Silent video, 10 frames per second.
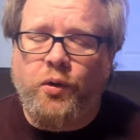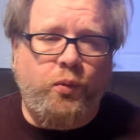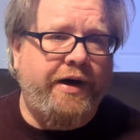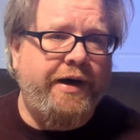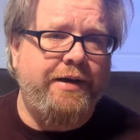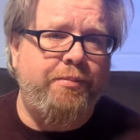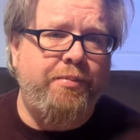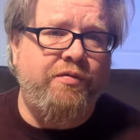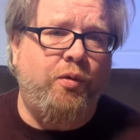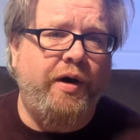what I did
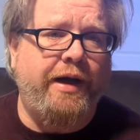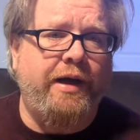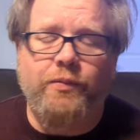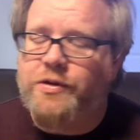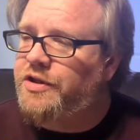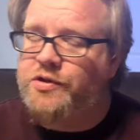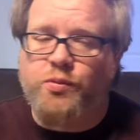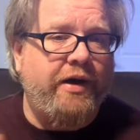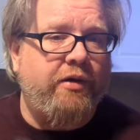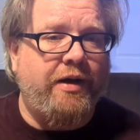beforehand was just
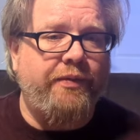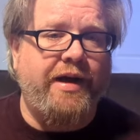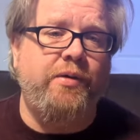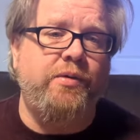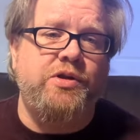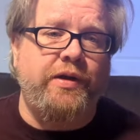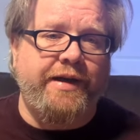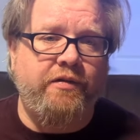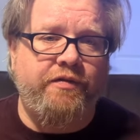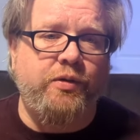went around the house,
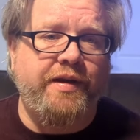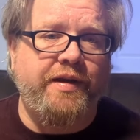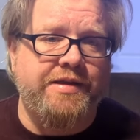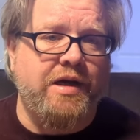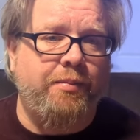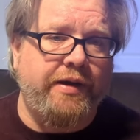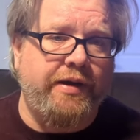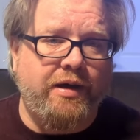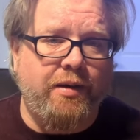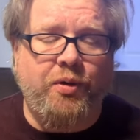cleaned a few things up,
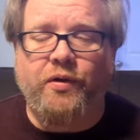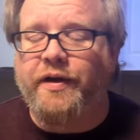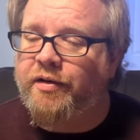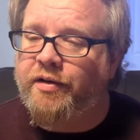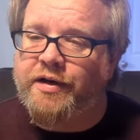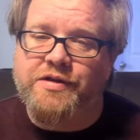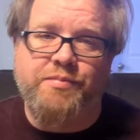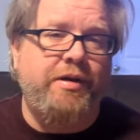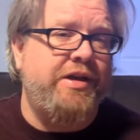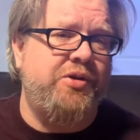cleaned up all the areas,
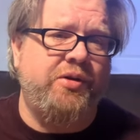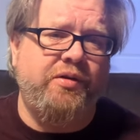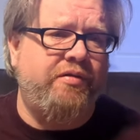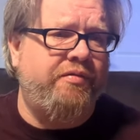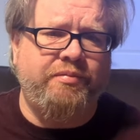made sure the